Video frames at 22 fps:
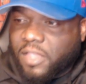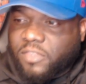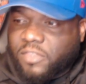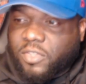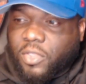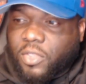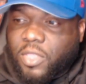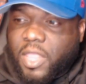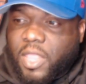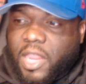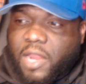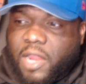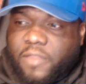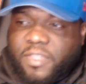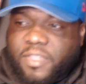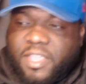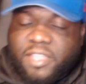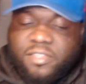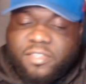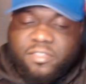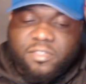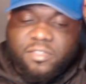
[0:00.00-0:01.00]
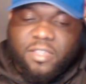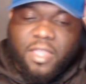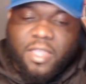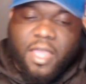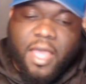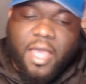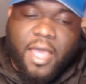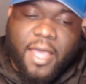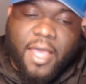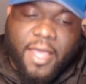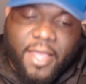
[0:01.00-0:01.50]
So you hear this?
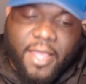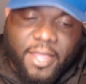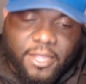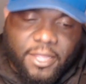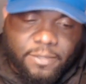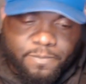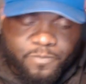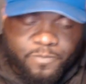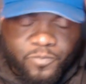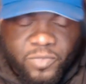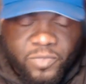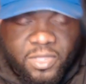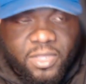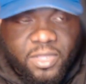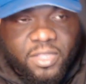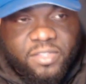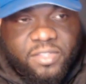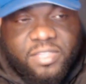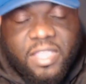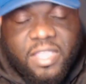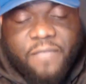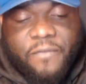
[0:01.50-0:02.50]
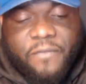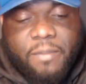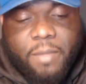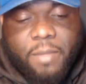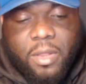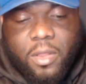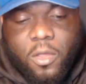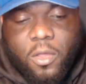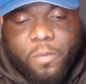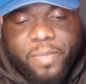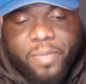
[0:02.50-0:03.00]
Teofimo
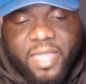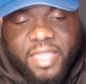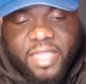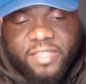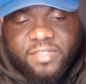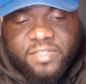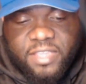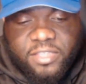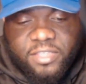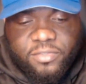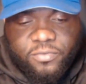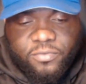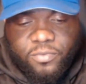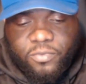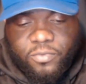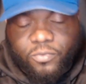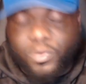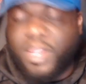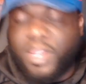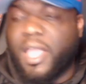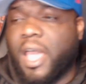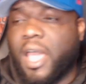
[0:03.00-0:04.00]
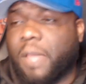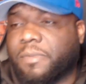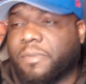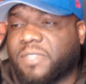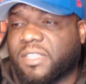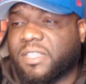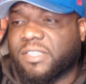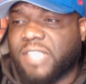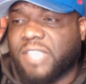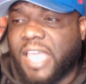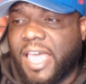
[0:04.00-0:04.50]
Lopez has re-upped
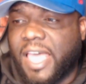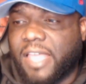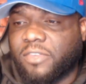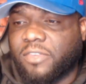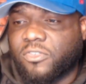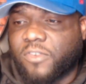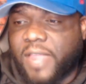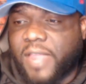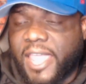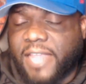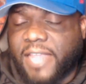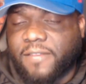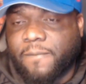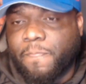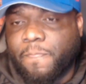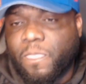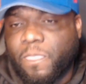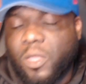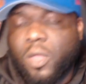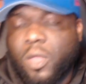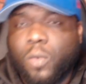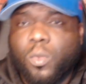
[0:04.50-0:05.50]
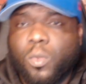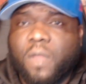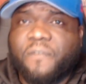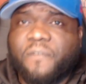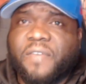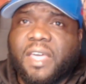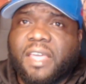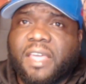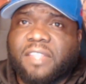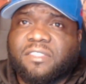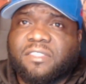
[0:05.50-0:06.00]
his contract with
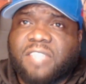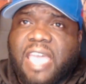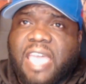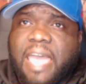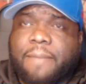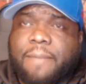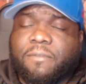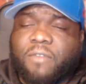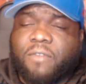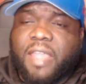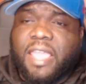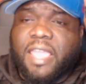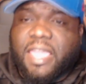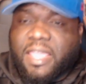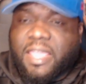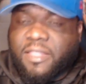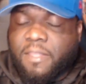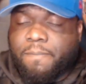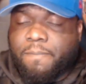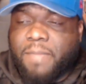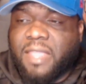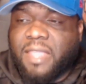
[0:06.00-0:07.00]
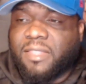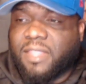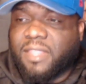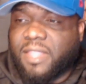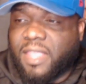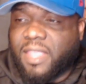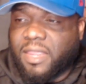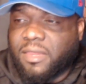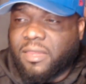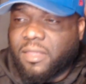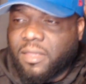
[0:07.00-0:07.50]
Top Rank and the Men of
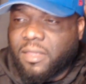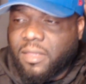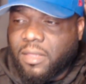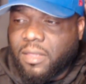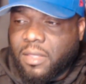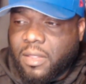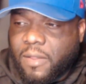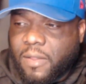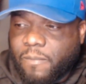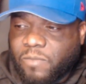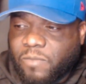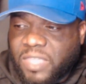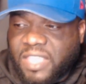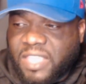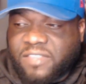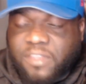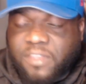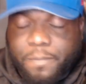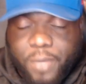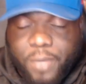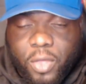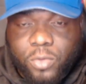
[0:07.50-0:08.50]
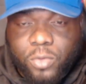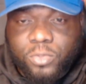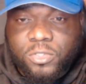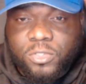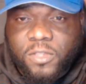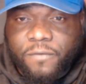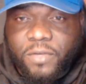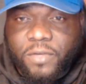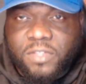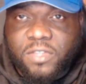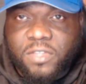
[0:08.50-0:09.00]
It. He's supposed
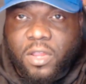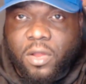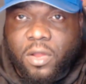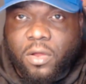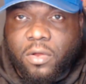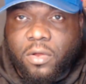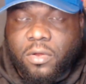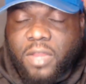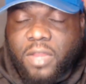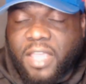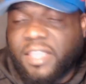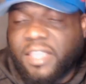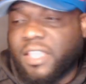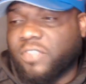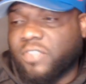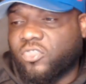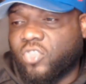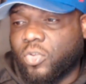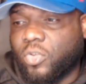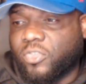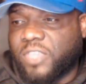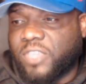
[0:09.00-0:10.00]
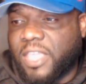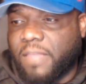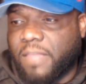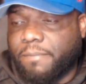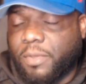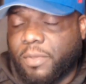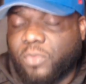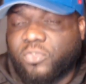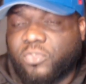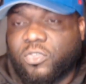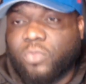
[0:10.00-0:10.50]
to return against Joyce
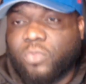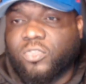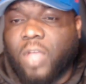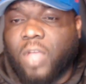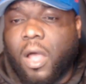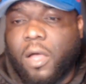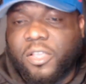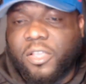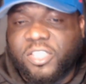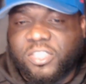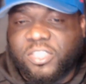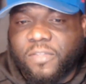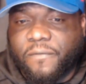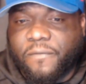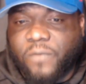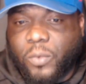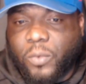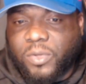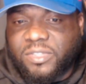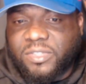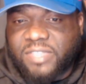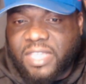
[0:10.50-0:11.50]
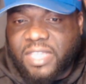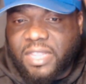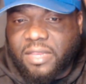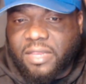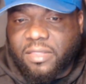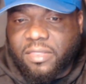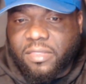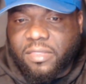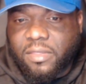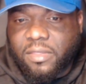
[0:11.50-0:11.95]
Cambosos August the 14th.